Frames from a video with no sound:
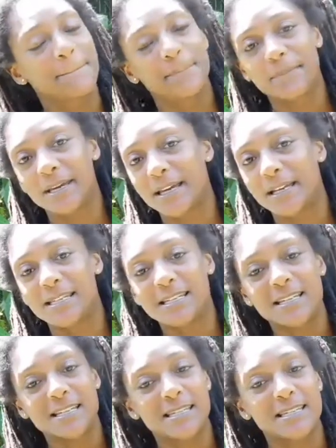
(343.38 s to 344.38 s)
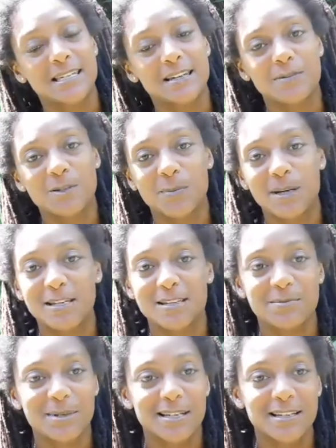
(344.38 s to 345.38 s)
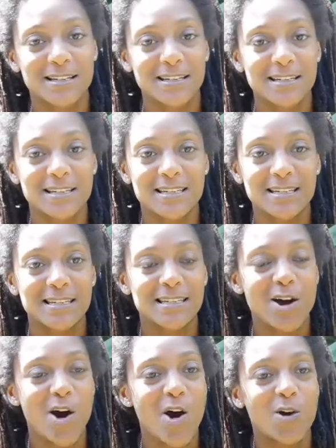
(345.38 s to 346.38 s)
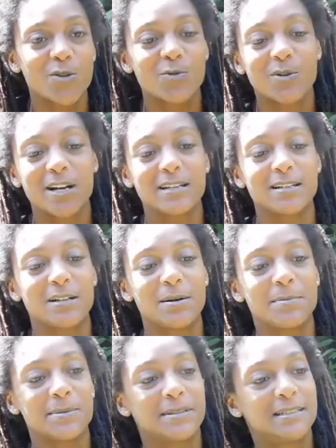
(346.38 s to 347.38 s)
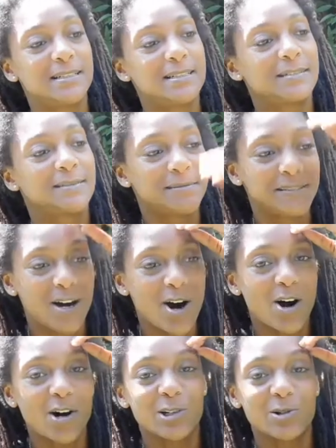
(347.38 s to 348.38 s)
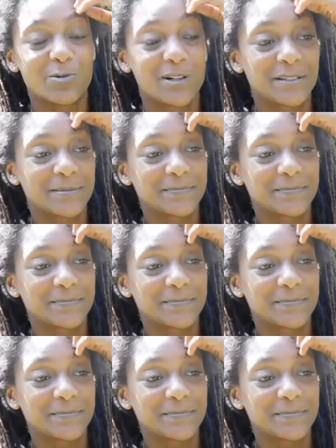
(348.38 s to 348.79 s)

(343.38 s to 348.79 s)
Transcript: man, it's such a safe space, man. And it's all the way up. All the way.